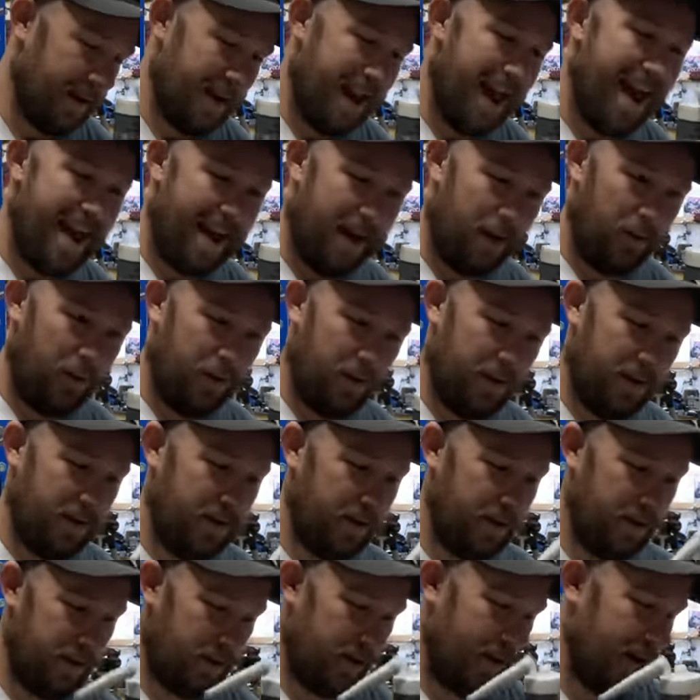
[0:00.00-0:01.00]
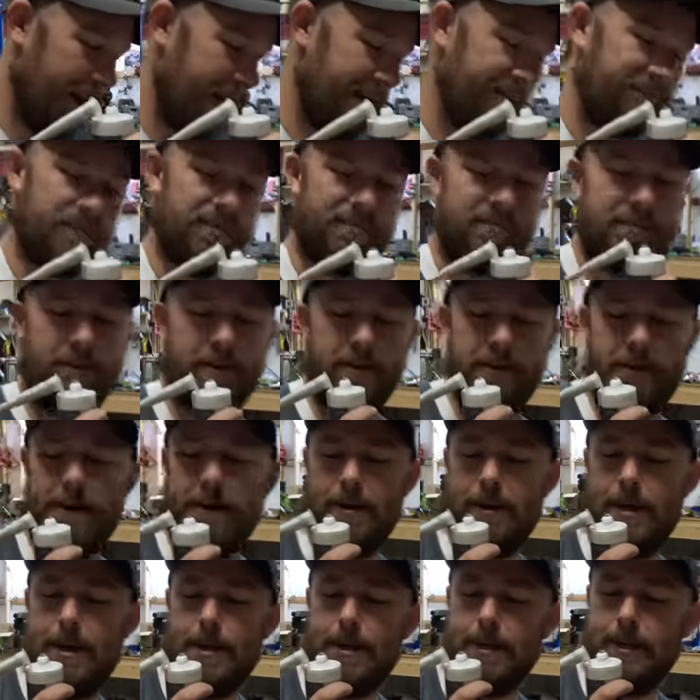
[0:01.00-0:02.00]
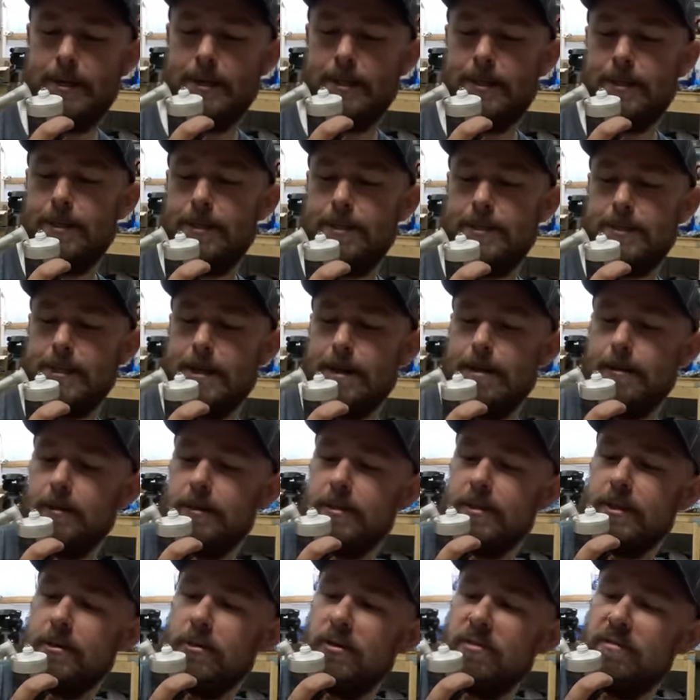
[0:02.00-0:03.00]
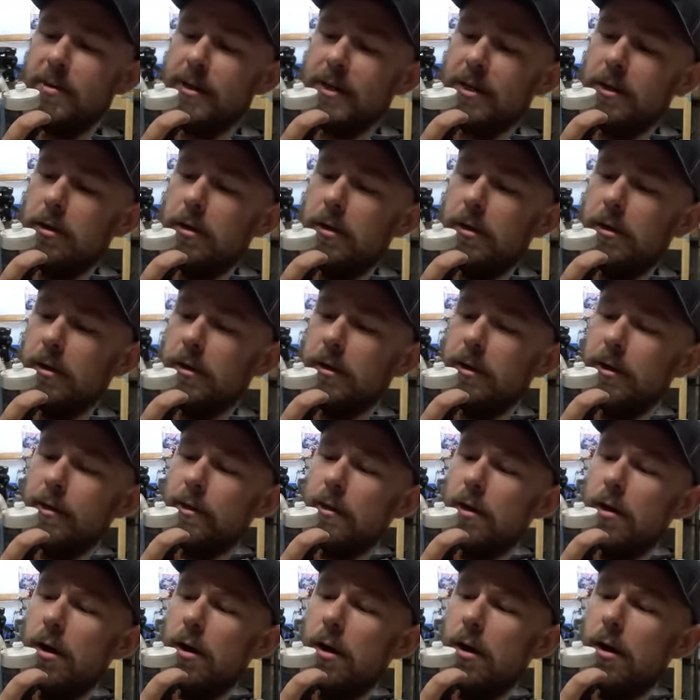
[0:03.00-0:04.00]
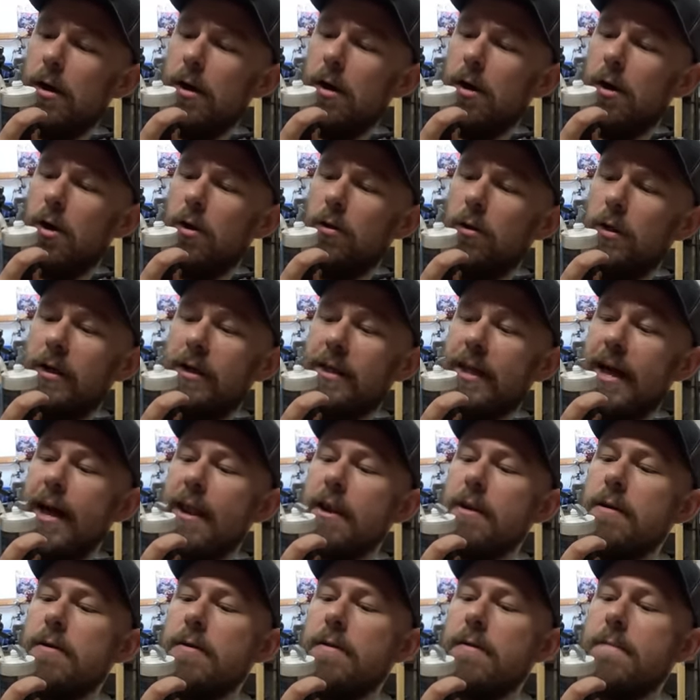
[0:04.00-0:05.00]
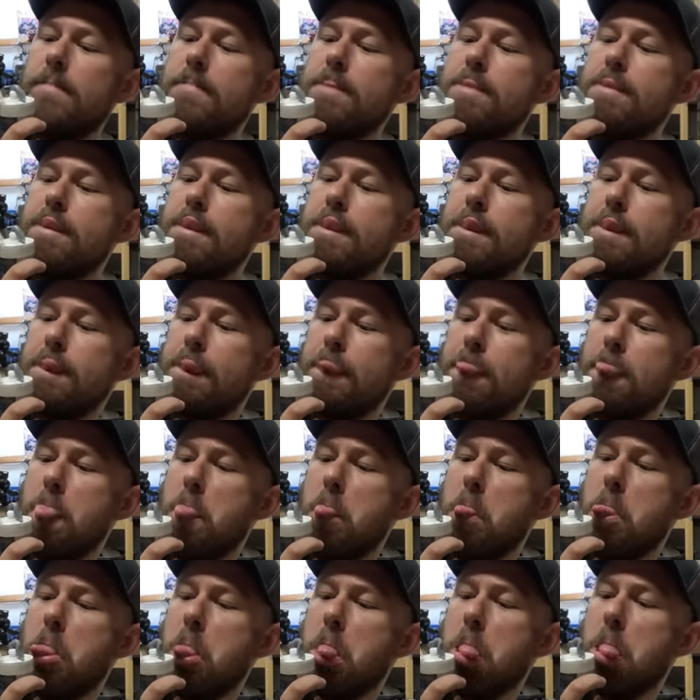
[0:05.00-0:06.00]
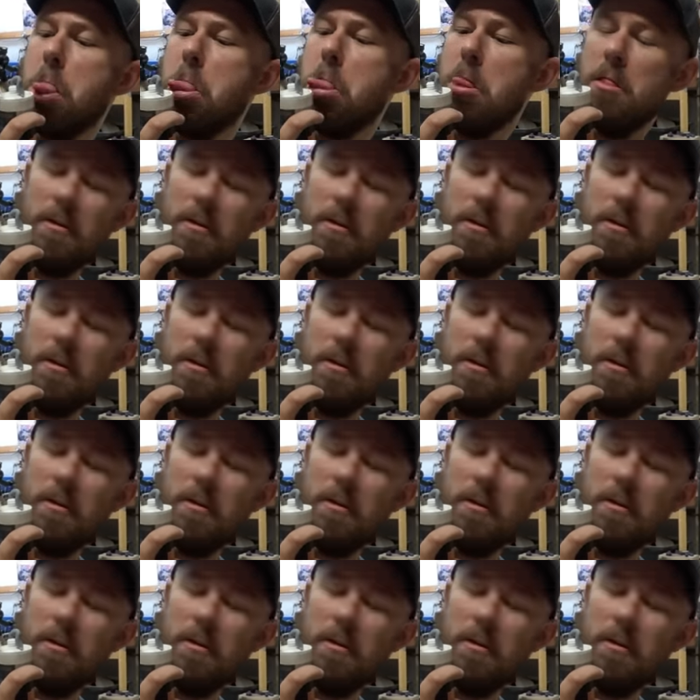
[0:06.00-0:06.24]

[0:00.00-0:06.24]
now I have to figure out how to get this out because I don't have my con. Oh. Oh, look at yeah, that. All we had to do was start filming for it